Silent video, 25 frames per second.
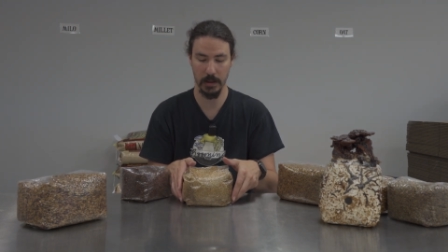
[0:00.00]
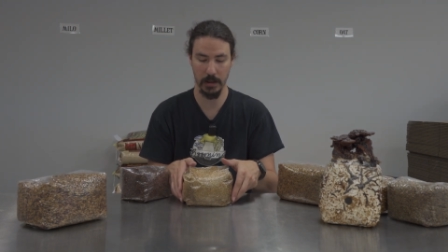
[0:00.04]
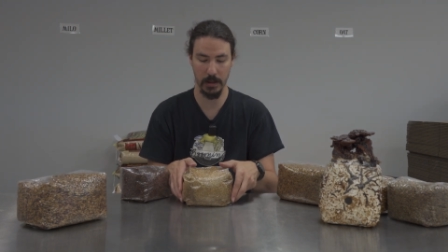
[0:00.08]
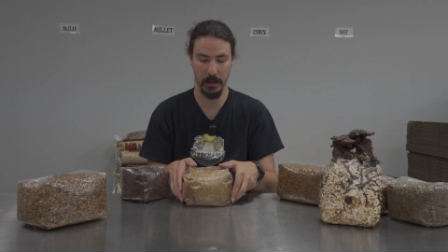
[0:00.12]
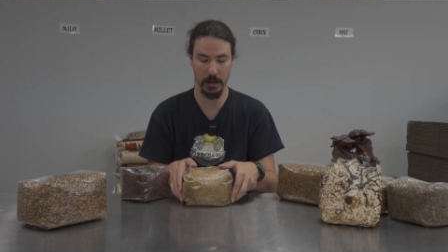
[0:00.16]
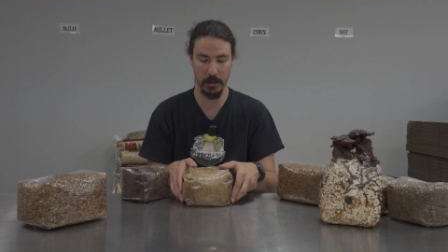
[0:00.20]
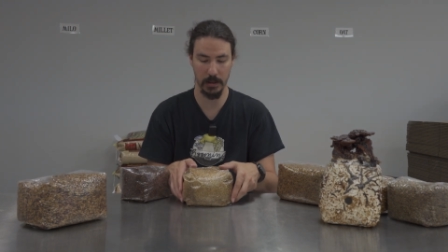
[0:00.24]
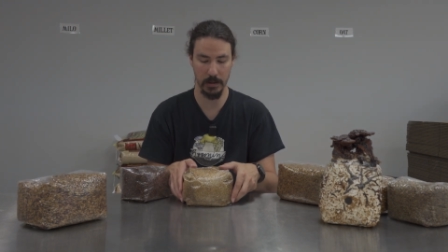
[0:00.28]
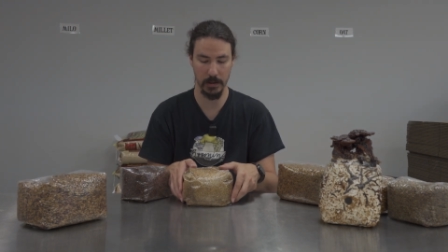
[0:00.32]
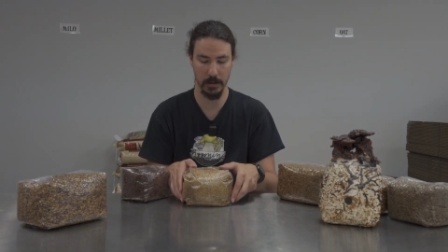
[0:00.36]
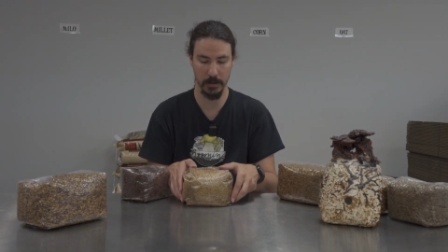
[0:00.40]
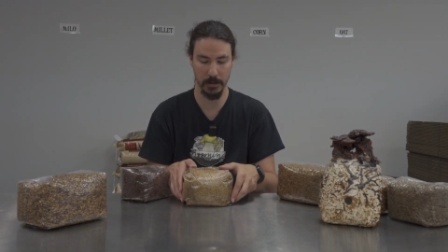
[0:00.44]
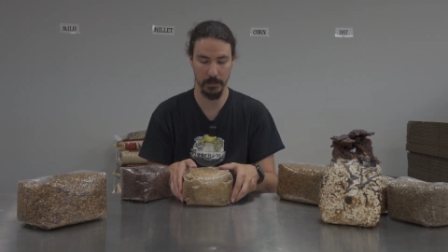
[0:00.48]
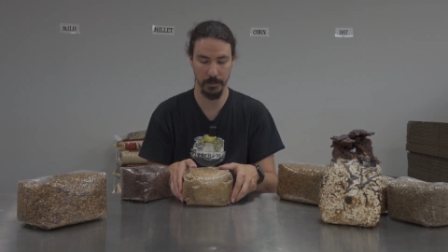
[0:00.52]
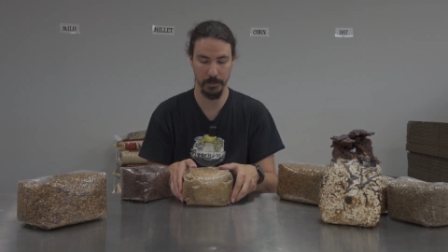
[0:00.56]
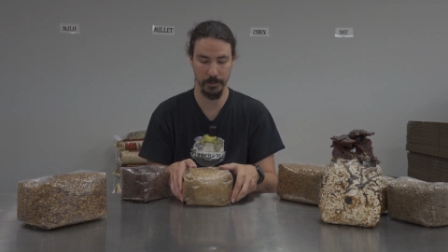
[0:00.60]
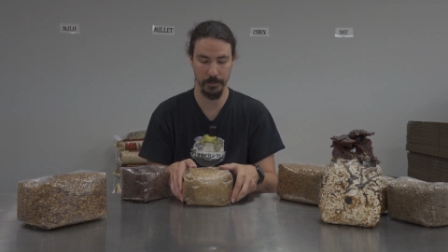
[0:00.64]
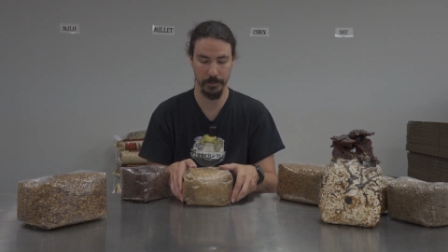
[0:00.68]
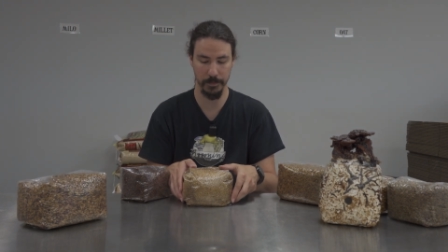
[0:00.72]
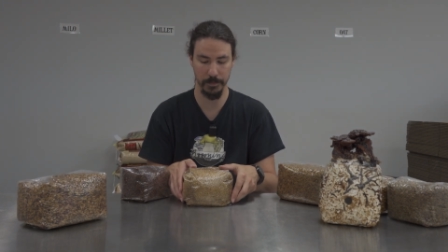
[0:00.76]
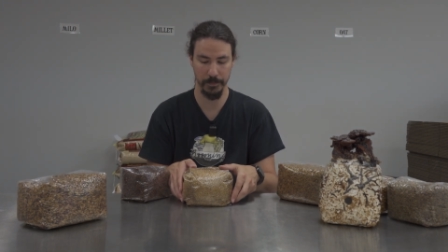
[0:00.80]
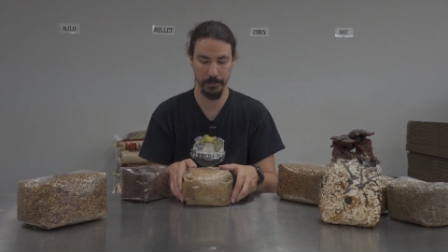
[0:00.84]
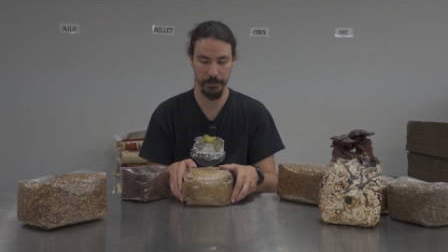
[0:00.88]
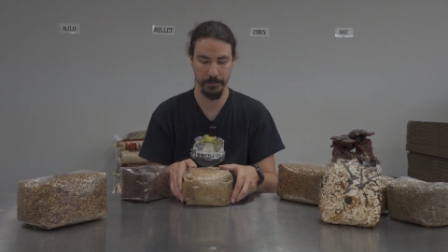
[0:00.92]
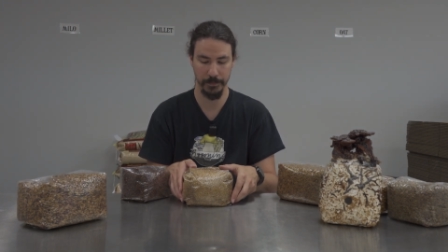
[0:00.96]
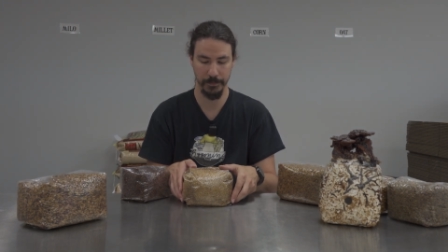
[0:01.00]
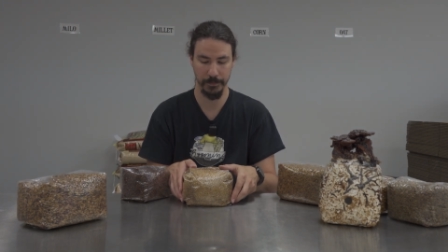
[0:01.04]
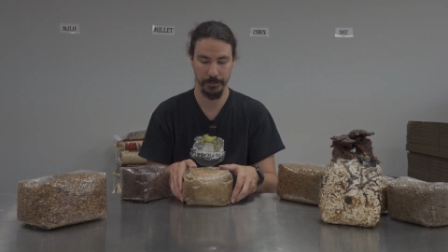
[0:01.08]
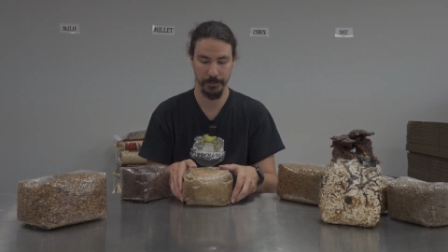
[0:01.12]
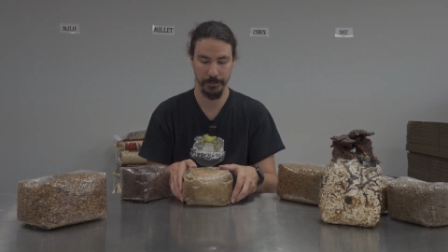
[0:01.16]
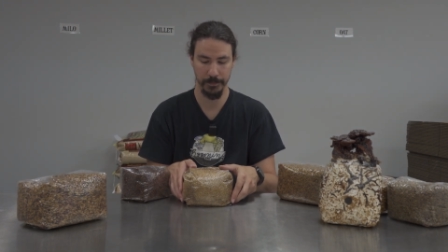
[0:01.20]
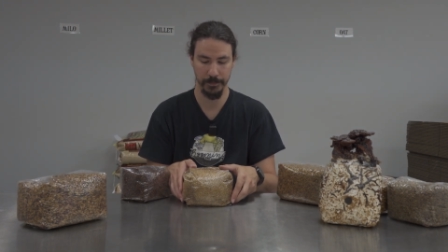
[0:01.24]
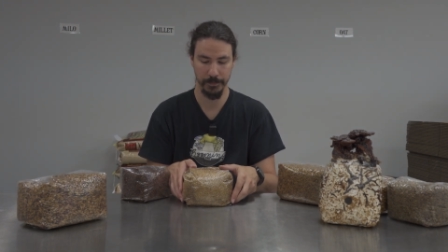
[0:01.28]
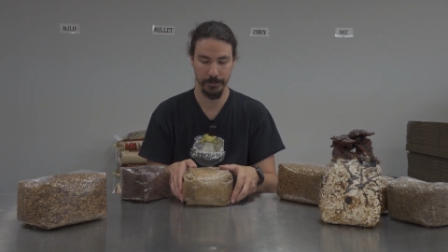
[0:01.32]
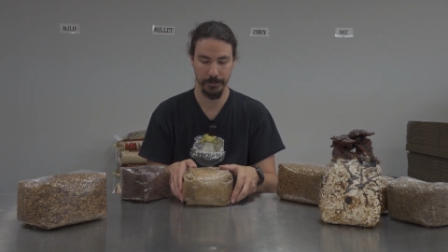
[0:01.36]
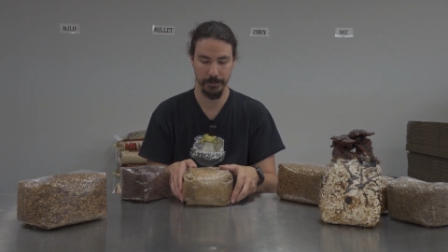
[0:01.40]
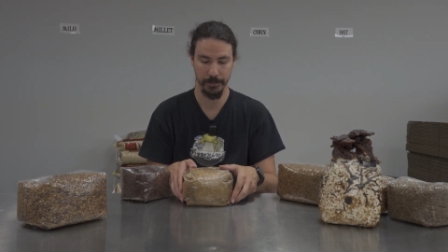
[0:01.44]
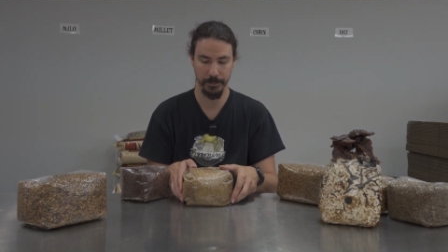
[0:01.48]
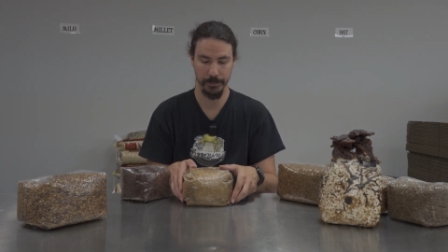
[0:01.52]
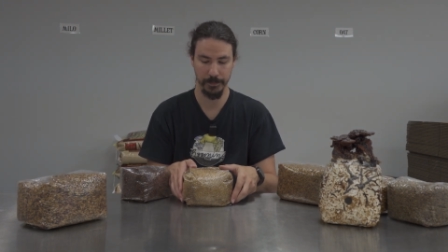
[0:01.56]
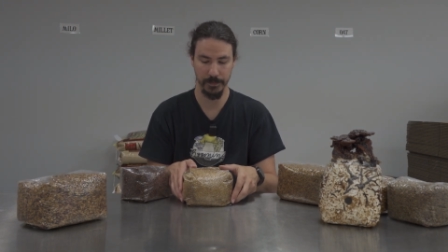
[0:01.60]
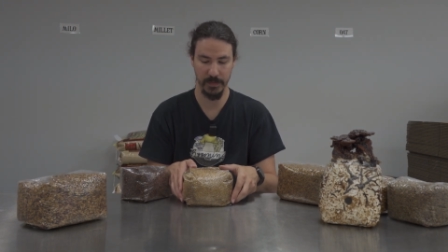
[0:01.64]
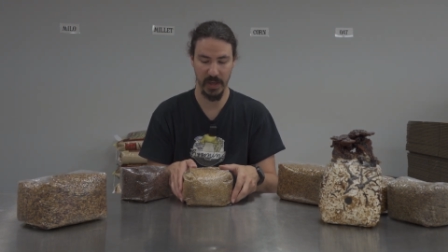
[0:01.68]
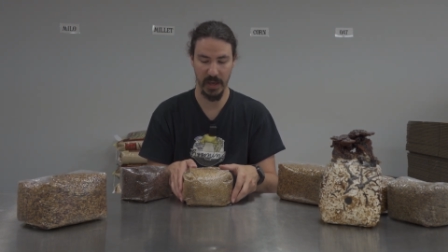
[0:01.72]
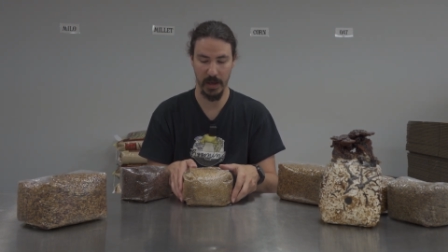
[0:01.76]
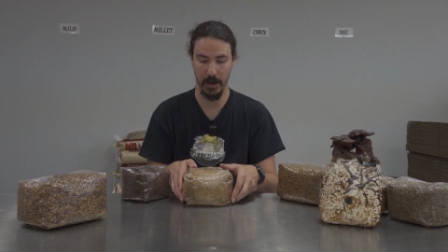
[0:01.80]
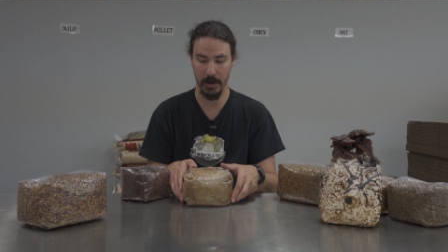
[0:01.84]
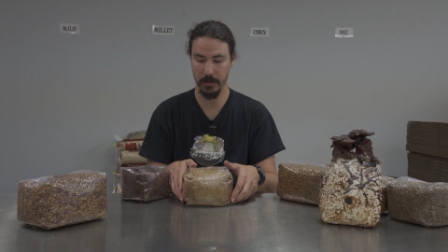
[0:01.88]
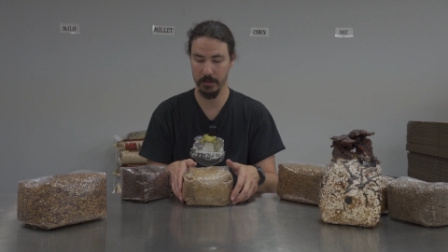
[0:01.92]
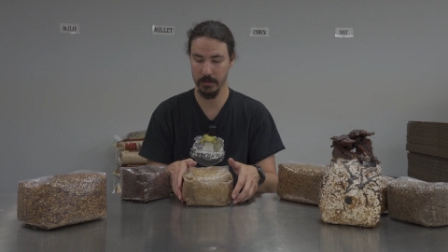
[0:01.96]
Um,
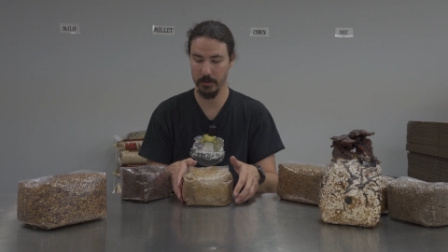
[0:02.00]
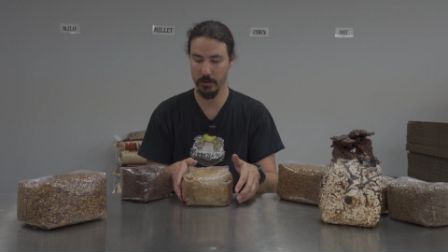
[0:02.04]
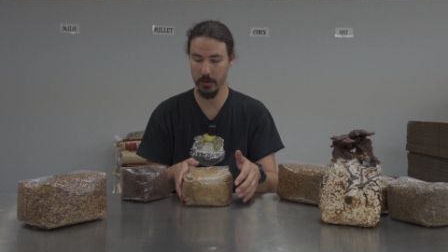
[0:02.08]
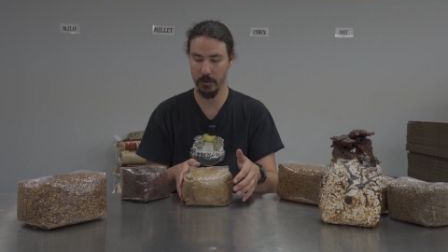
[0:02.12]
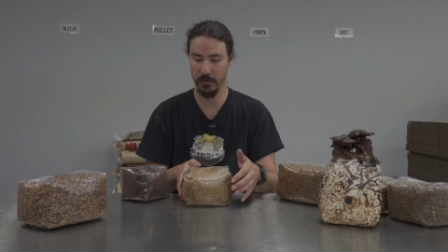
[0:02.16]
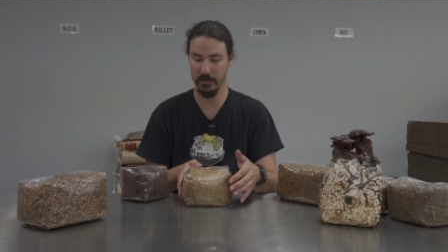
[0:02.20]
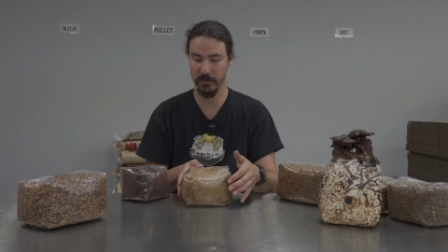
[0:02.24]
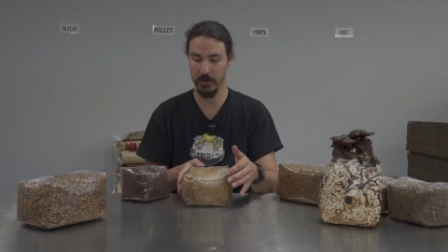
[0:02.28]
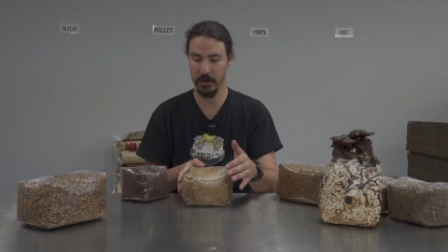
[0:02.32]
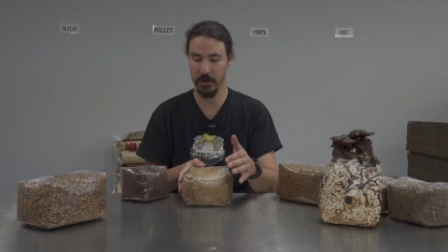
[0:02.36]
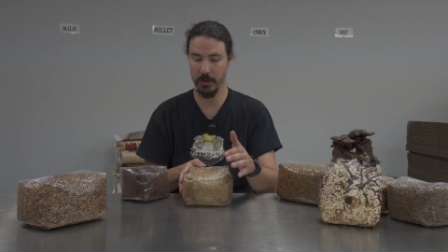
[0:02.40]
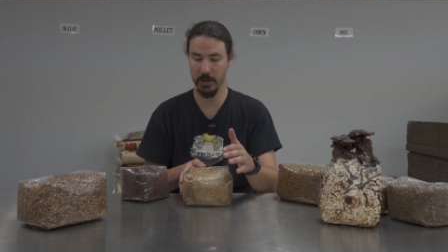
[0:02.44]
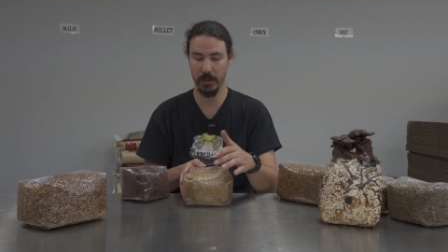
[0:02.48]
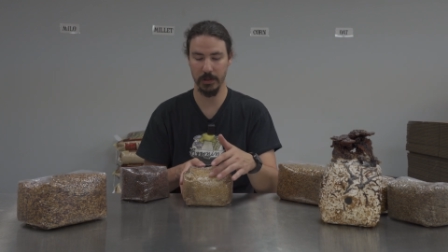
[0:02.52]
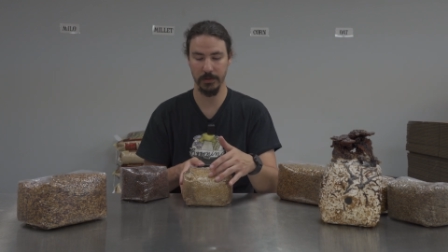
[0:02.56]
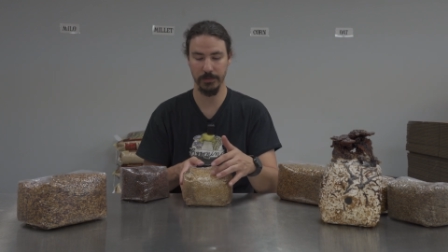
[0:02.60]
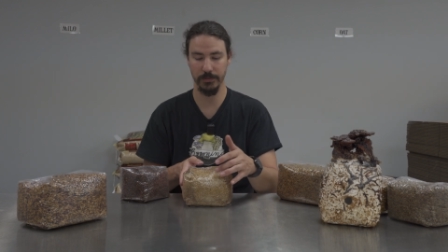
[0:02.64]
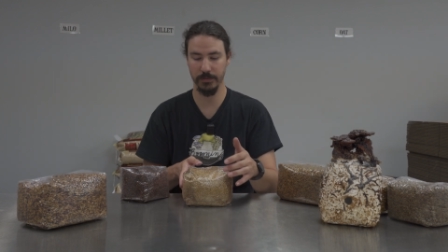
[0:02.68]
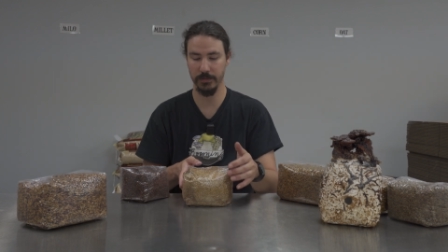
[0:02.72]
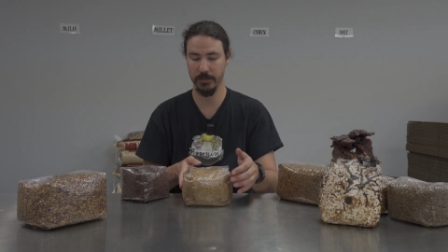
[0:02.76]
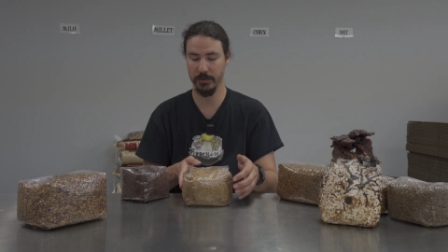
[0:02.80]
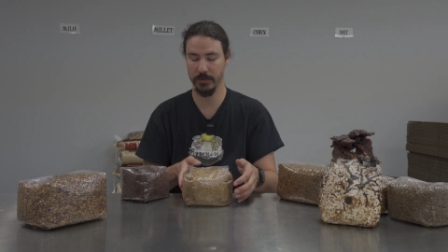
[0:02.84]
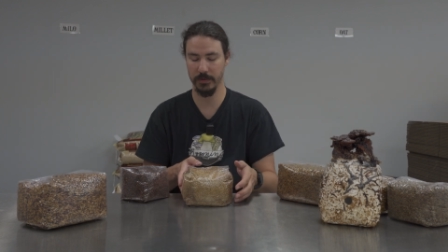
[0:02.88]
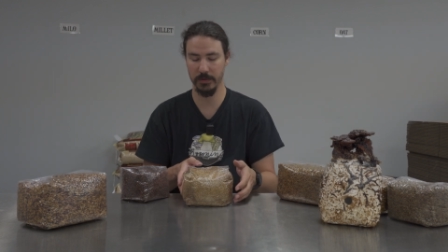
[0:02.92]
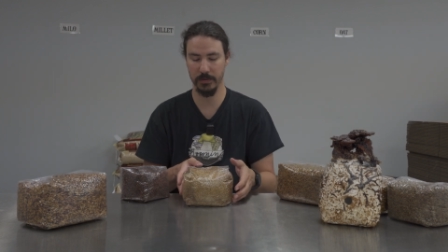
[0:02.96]
yeah, overall,